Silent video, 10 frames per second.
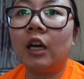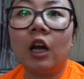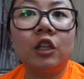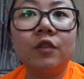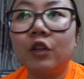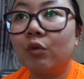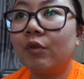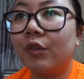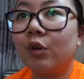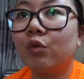Lots of good
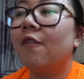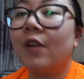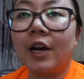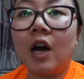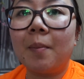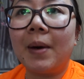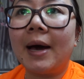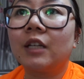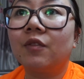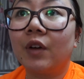reviews, very compact,